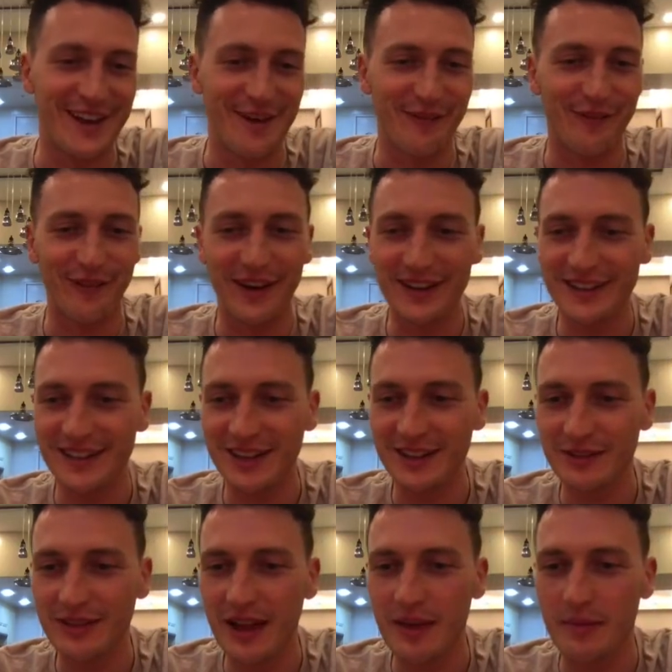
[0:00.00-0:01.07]
Why did I
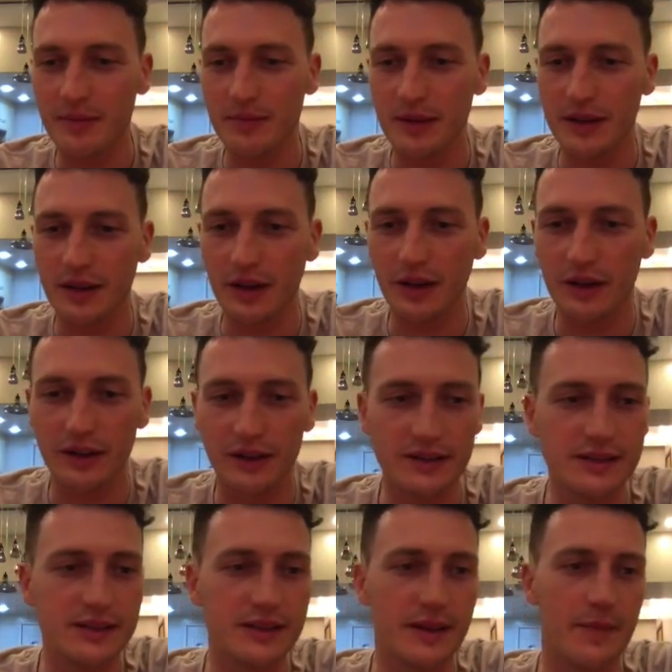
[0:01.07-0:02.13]
do that?
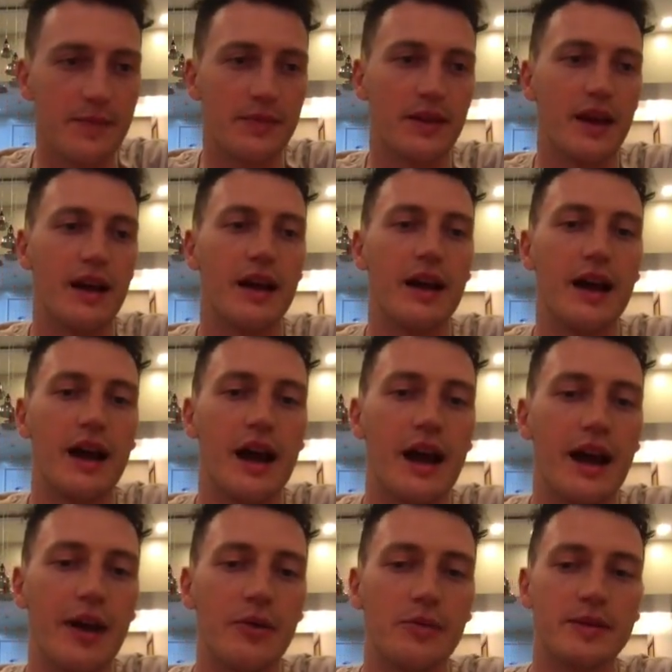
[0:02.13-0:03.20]
Because
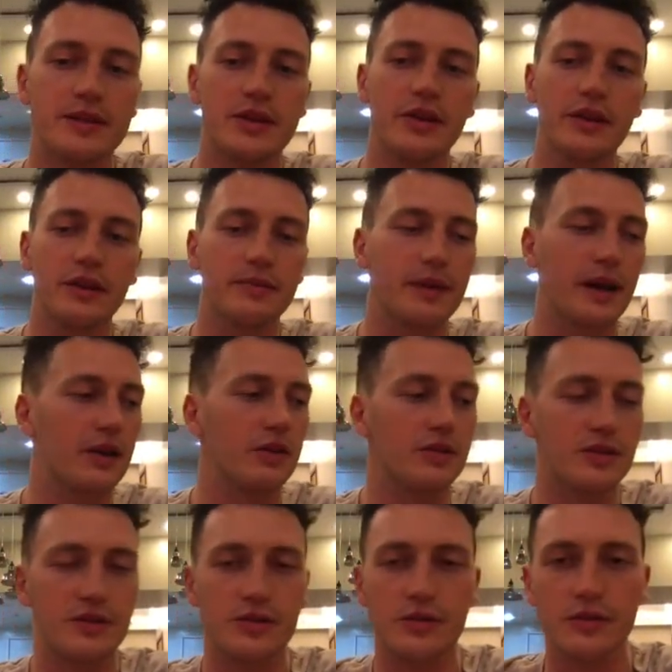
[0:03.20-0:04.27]
I will be turning it back
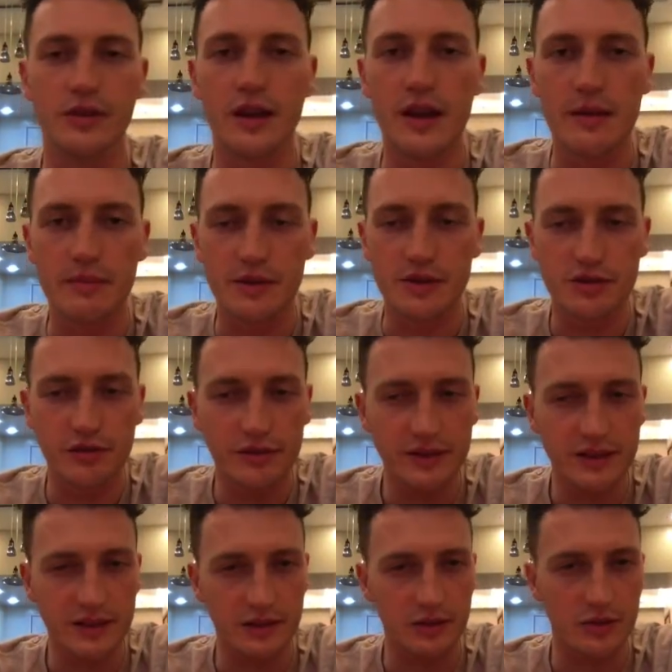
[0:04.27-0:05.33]
on soon, but during
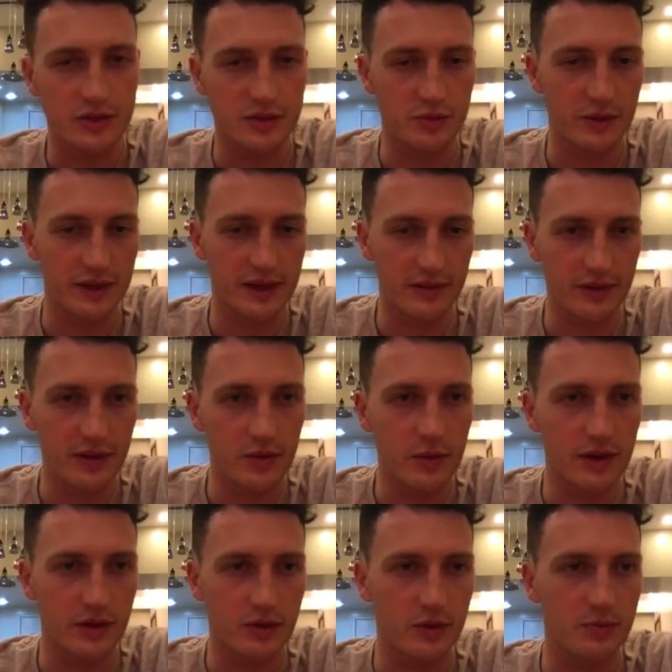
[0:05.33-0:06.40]
this launch, we're giving
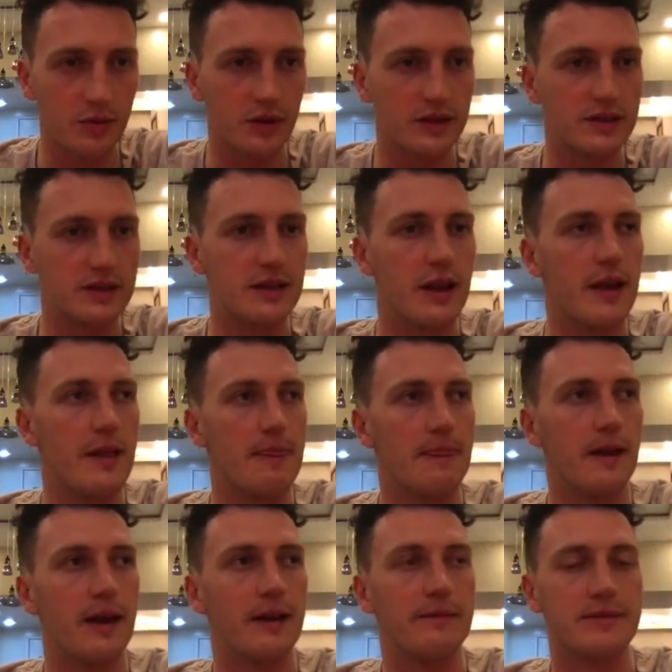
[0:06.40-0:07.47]
away coupons.
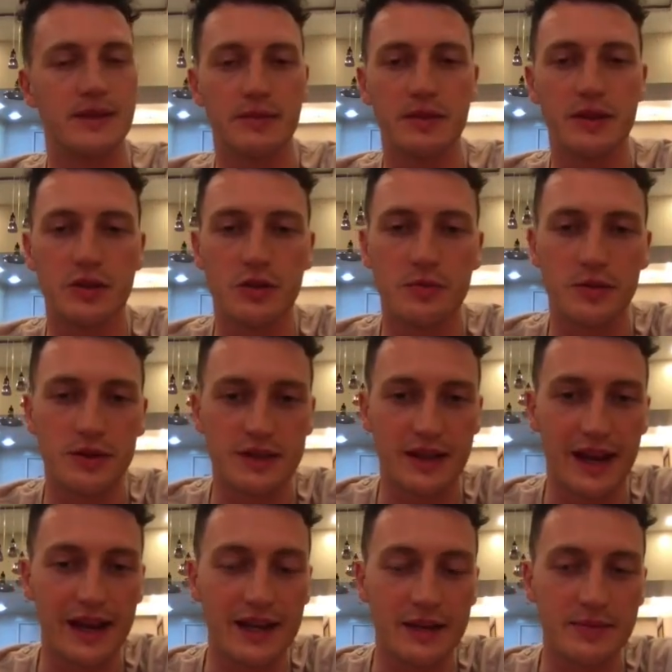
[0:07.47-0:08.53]
Some of the coupons are
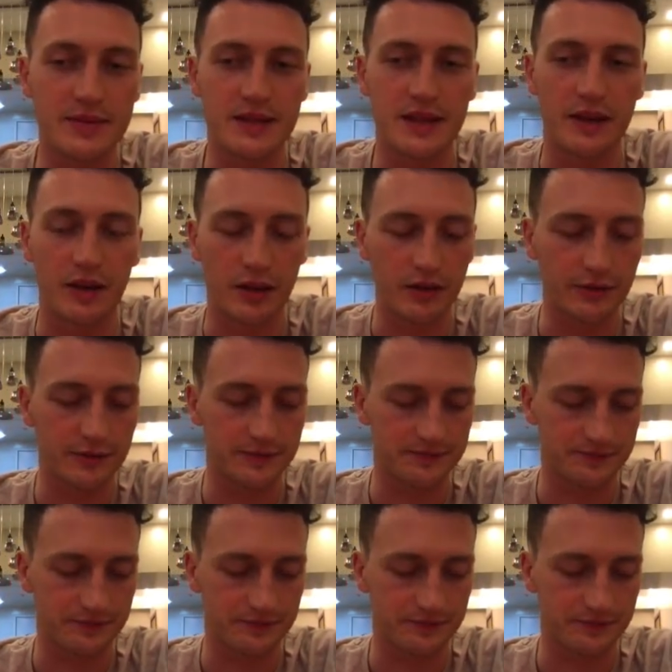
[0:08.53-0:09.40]
80% off.